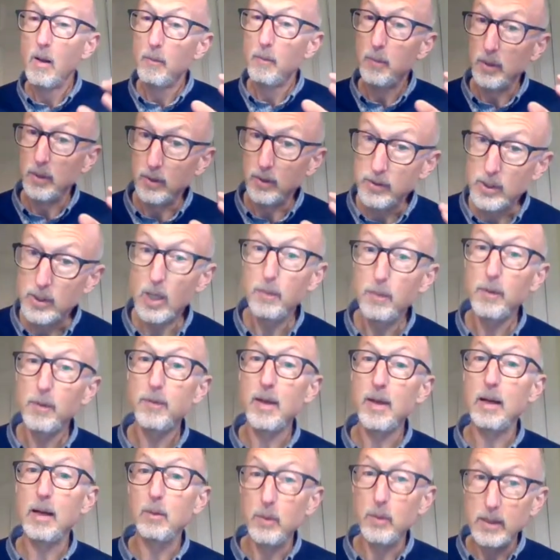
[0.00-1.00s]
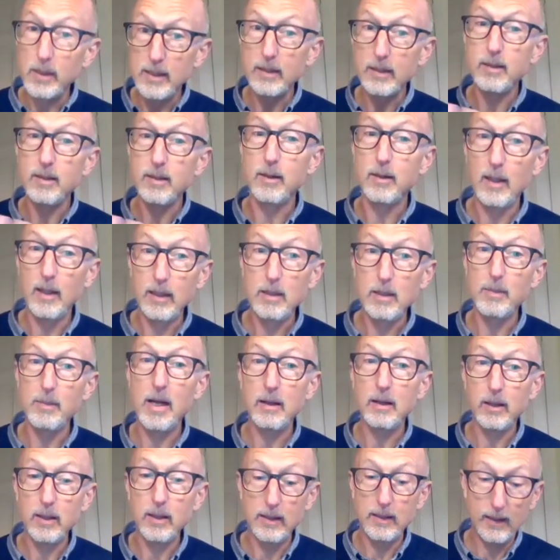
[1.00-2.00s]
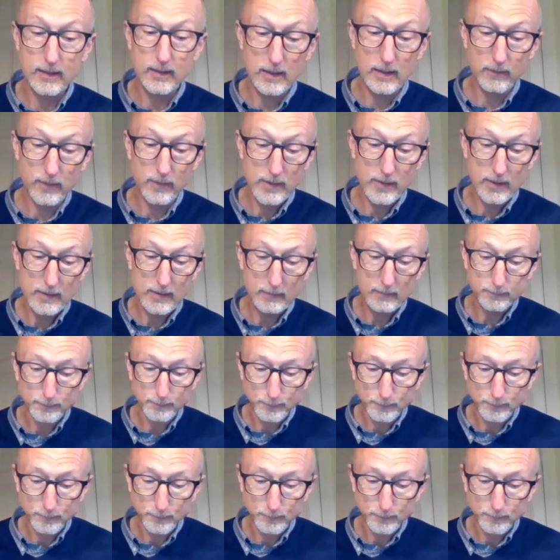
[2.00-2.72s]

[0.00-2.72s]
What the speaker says: But on top of that, we need to think about connectivity.